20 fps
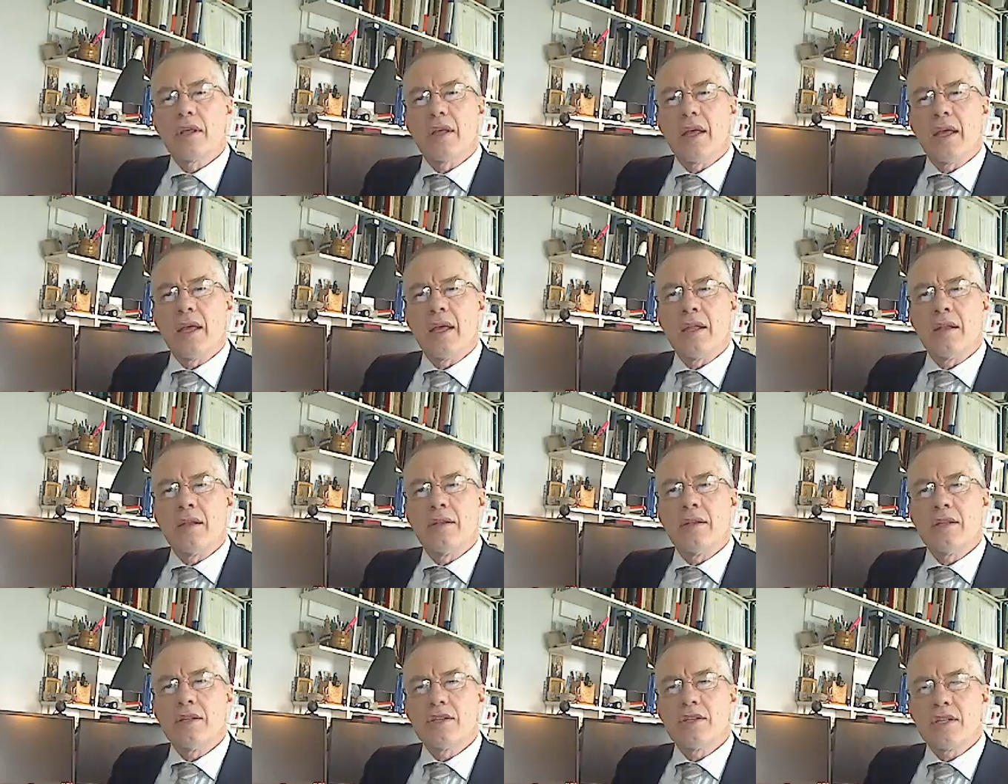
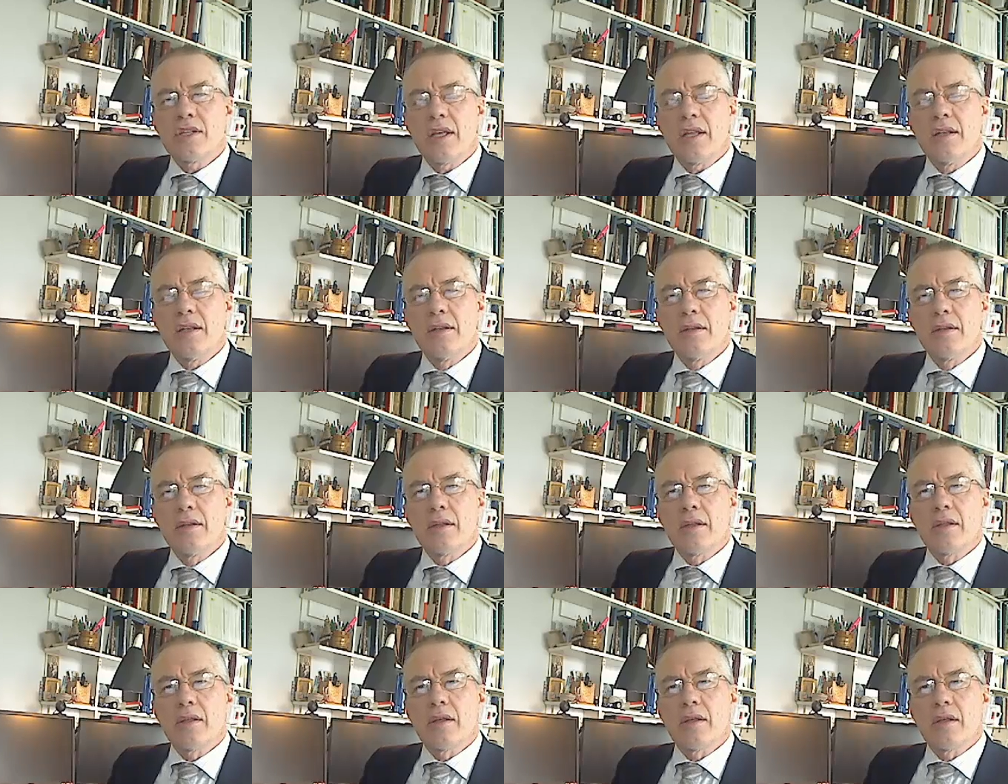and instead
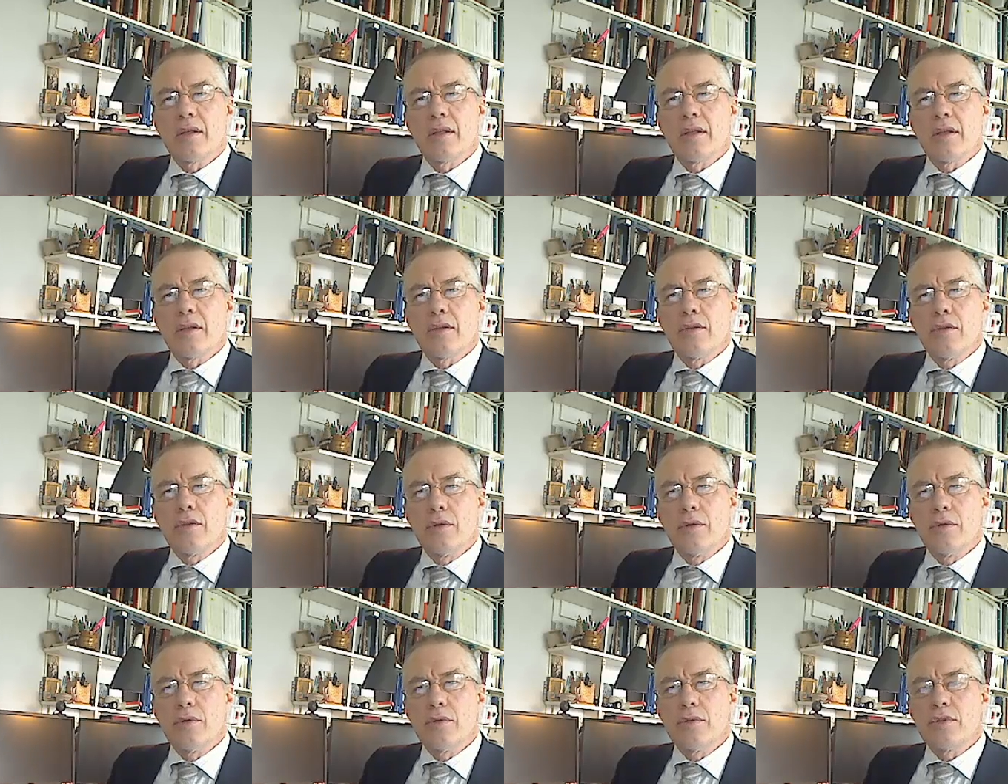
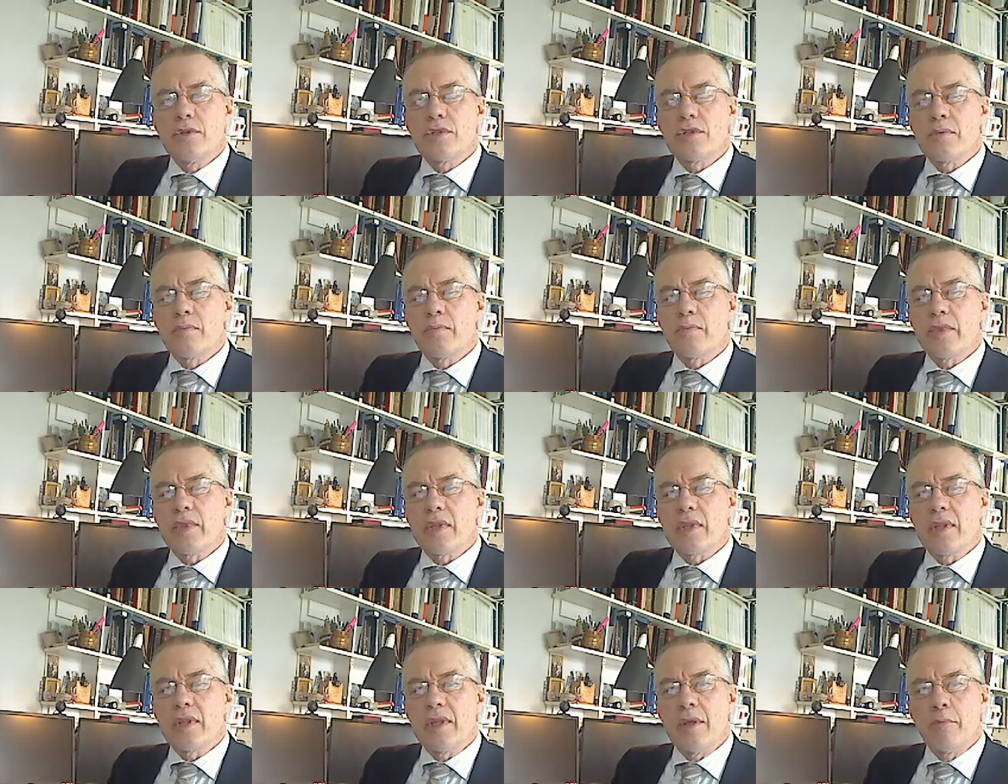use
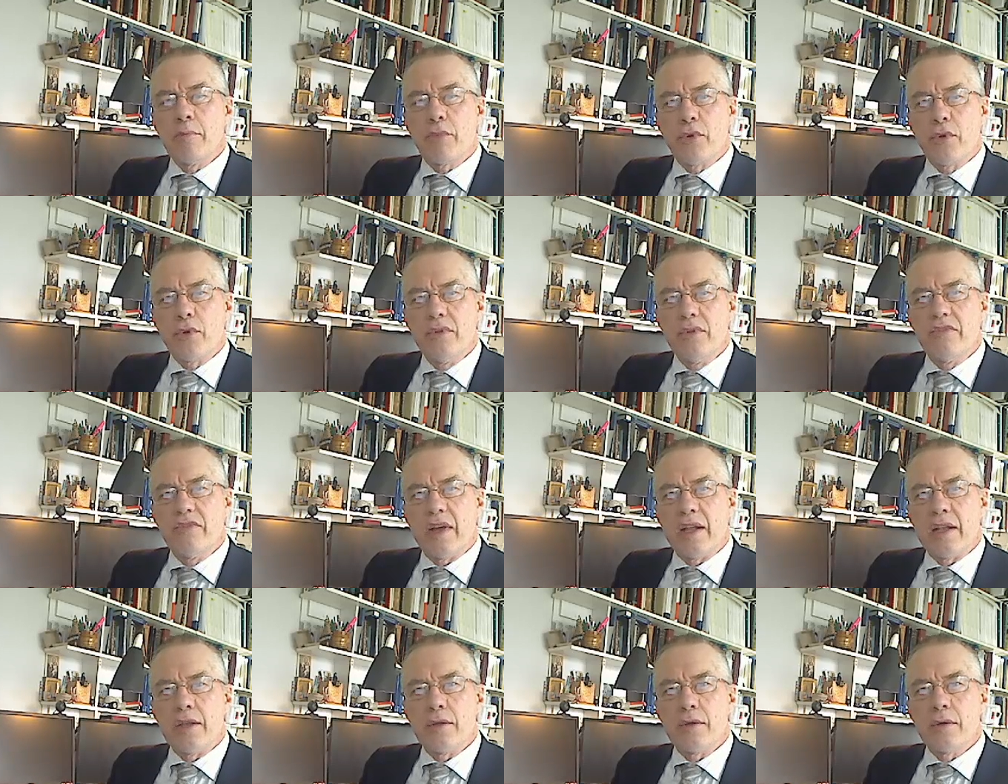improved
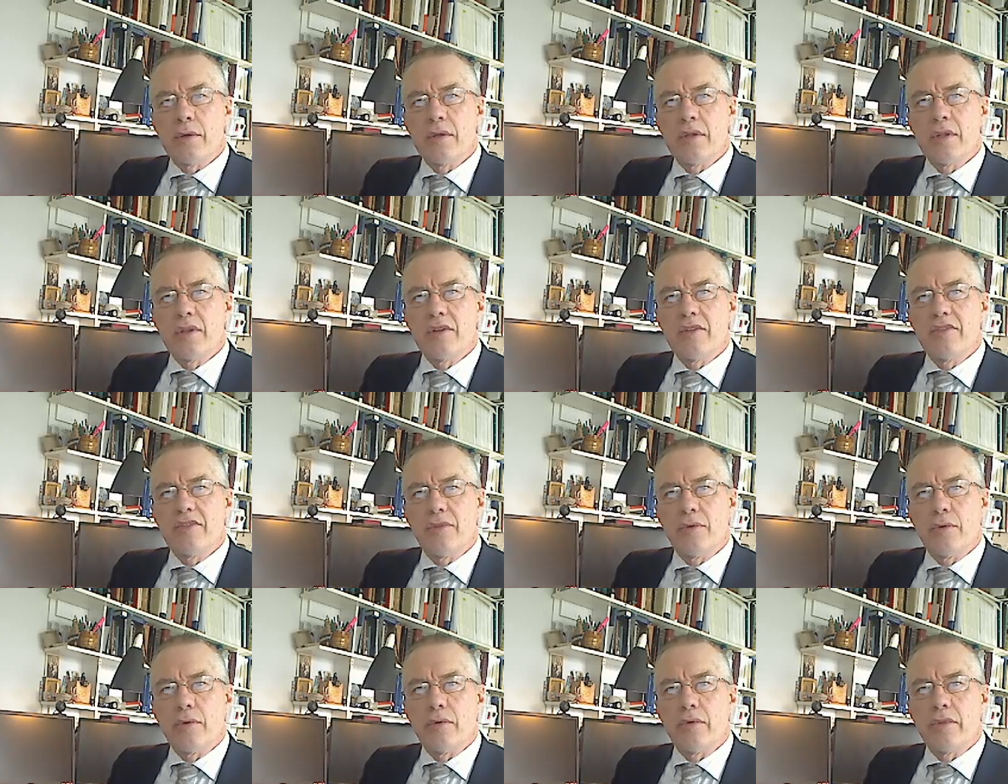value
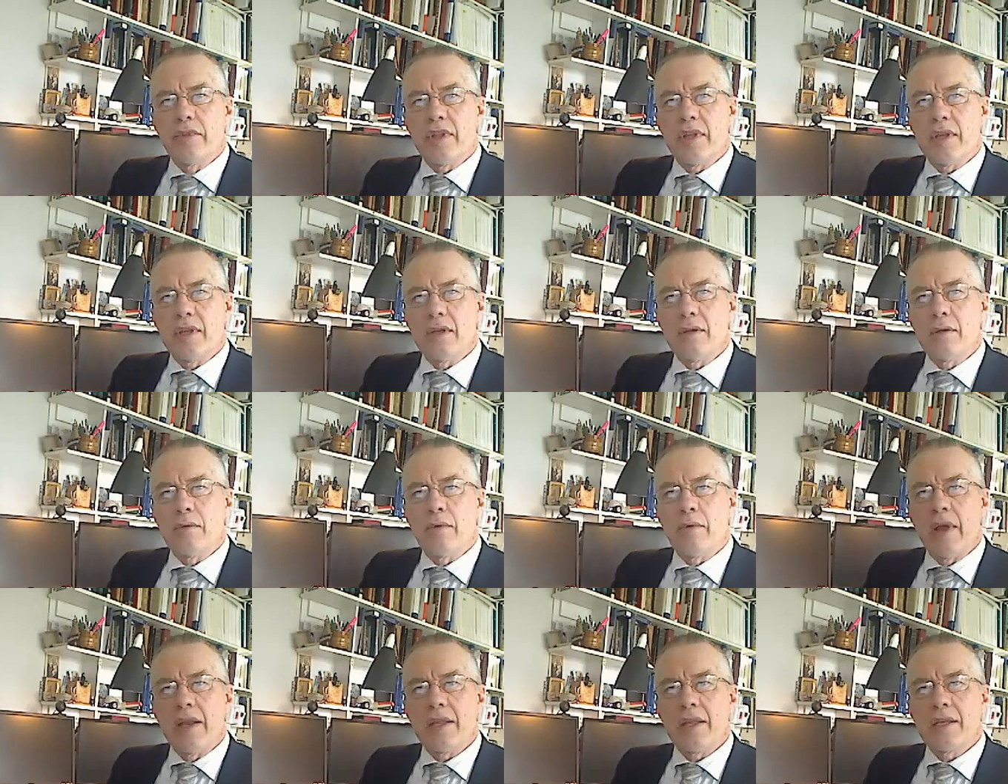for their
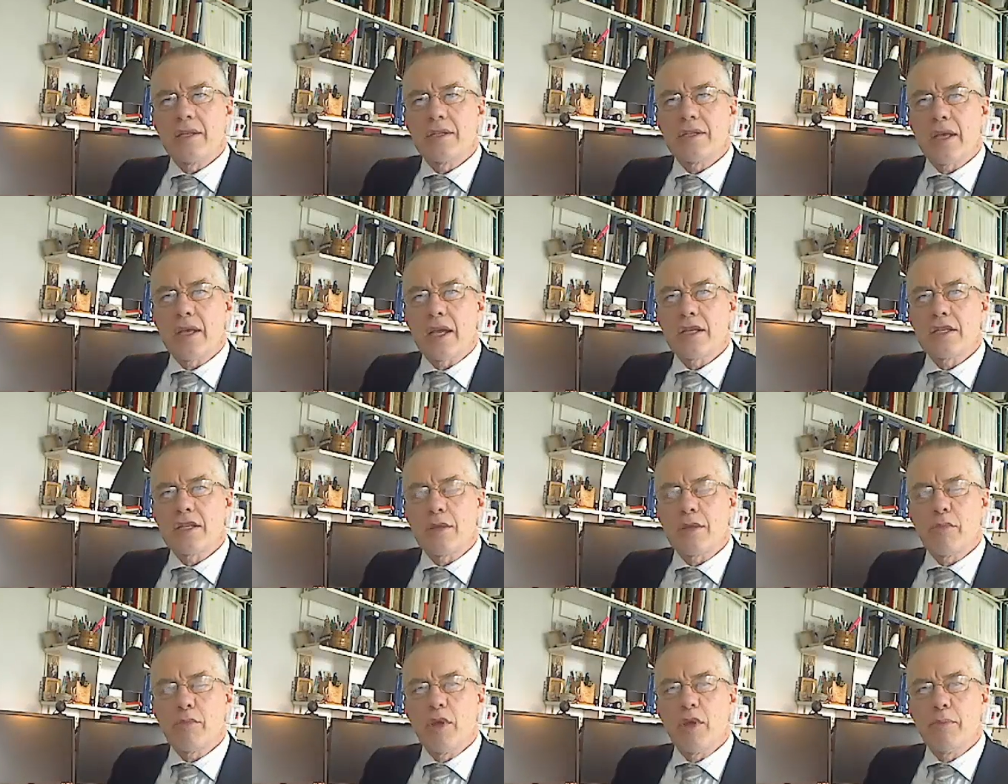rating and
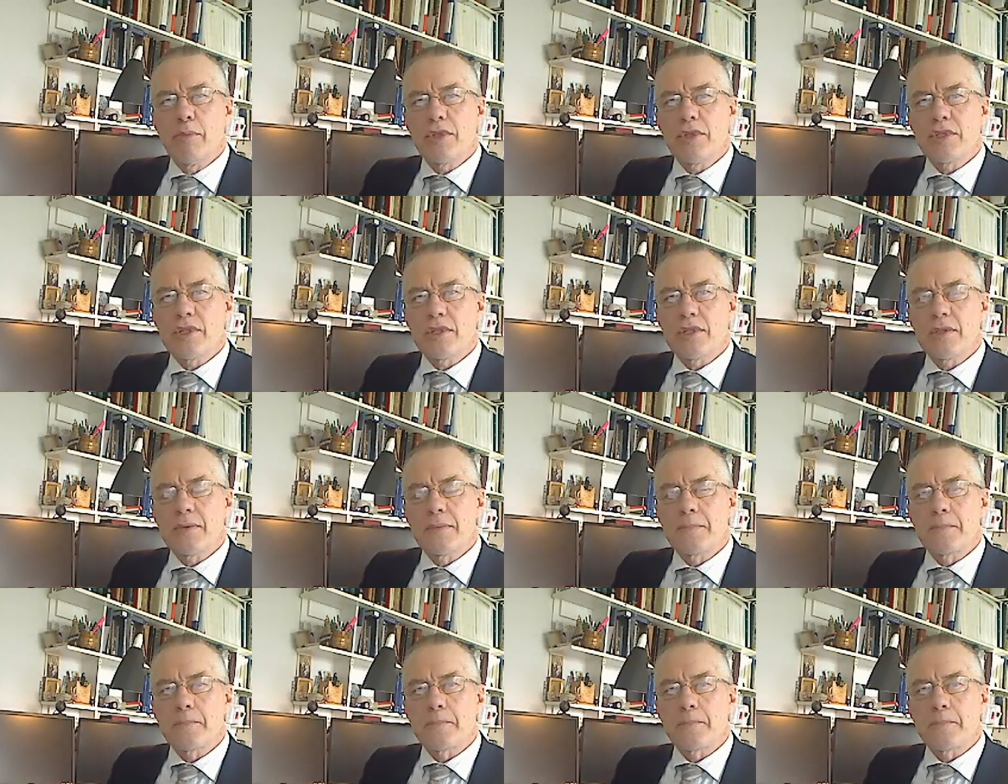taxing purposes.